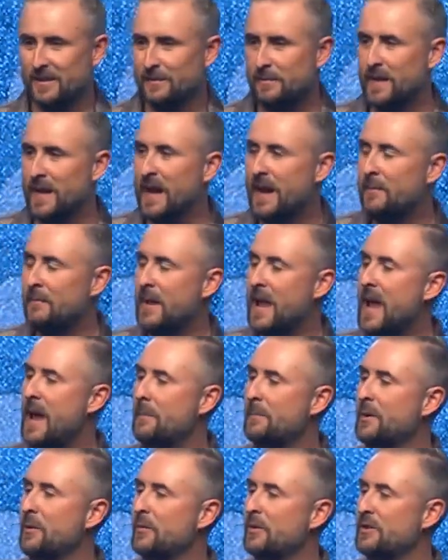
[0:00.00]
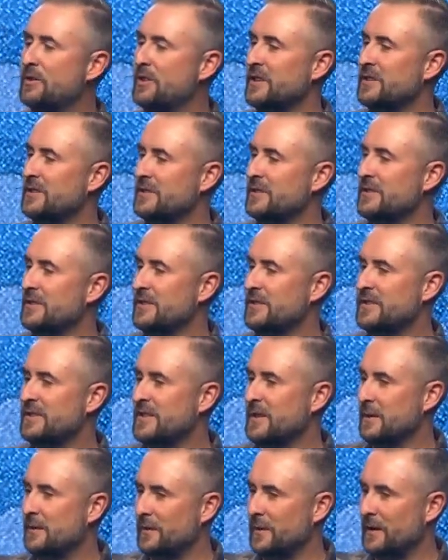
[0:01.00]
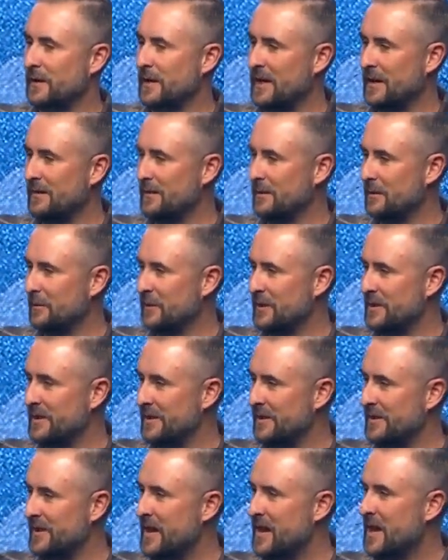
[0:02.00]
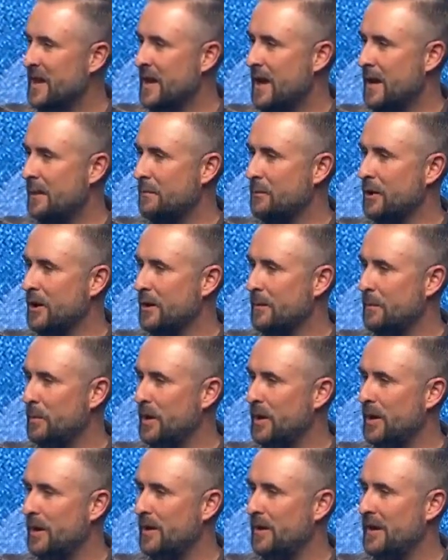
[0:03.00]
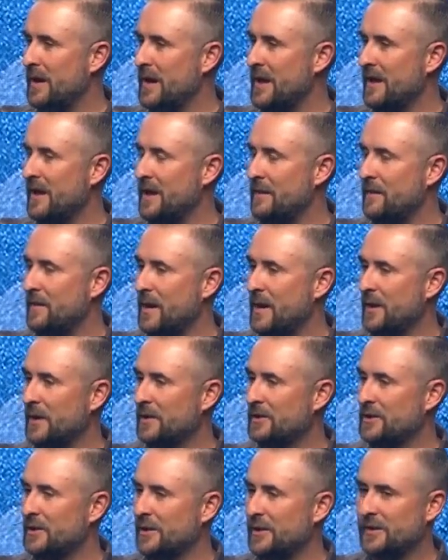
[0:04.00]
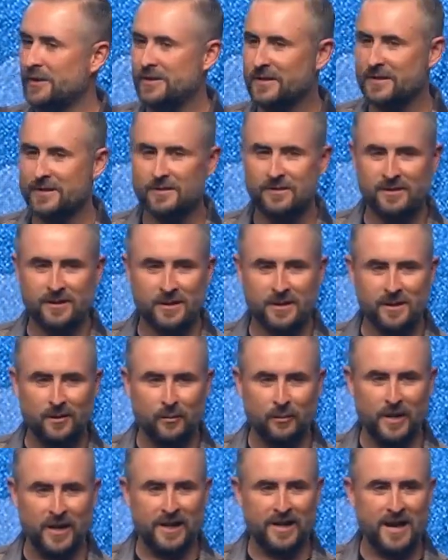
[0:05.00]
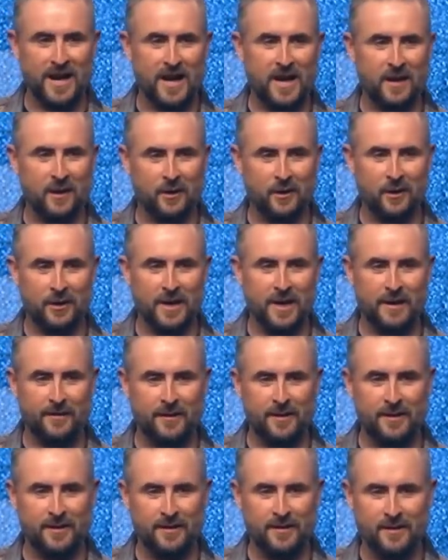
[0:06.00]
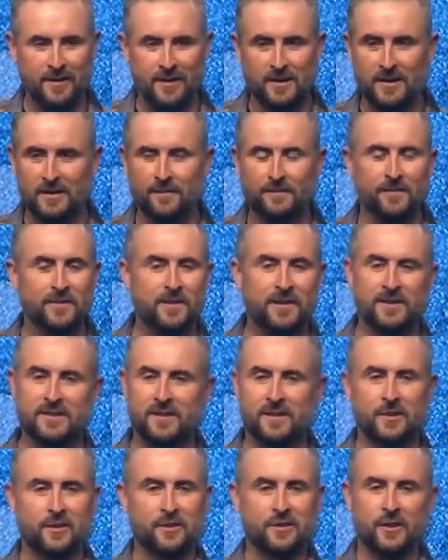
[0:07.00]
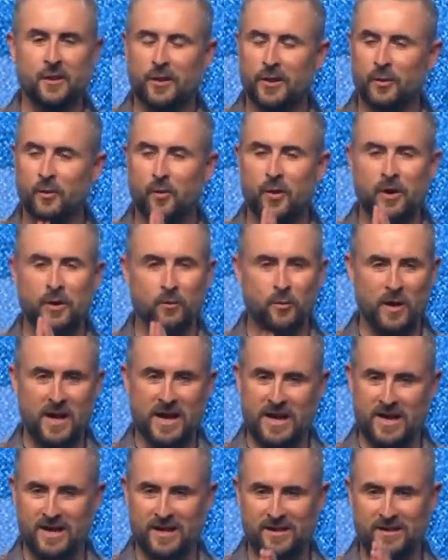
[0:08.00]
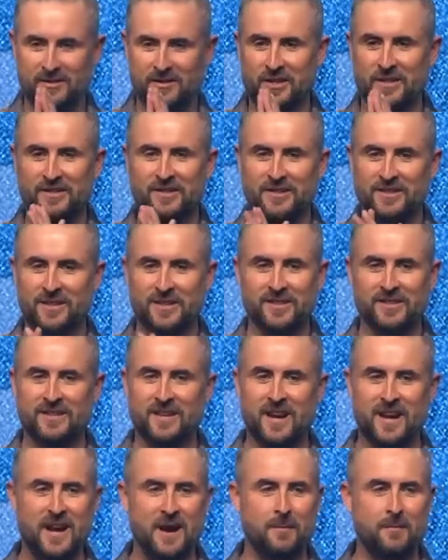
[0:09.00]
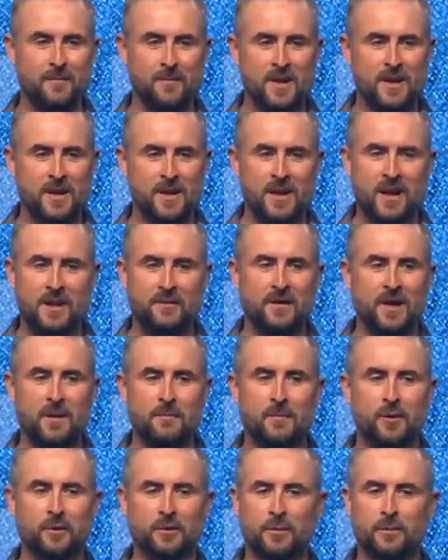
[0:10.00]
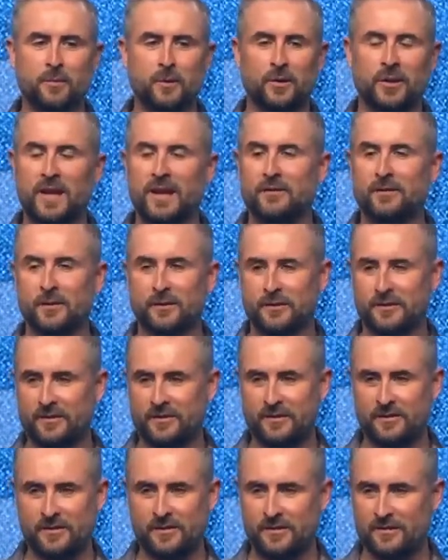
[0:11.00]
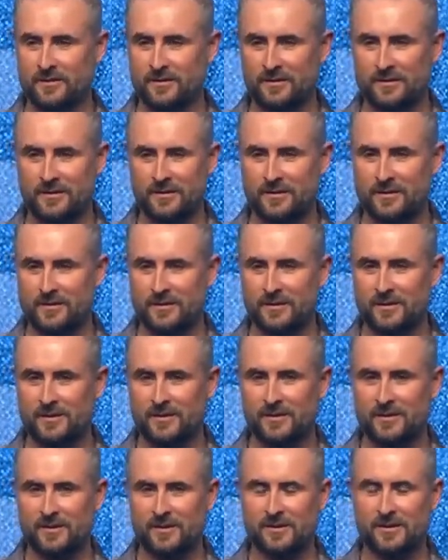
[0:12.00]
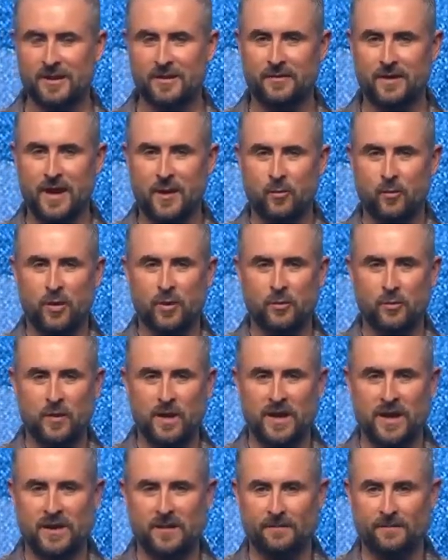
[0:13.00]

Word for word: But I'm happy with just silver level, which is I prayed a prayer and I got fire insurance. When I die, I'll go to heaven. Listen, there's only one way. Jesus didn't say, I've got multiple levels. So I've got one way.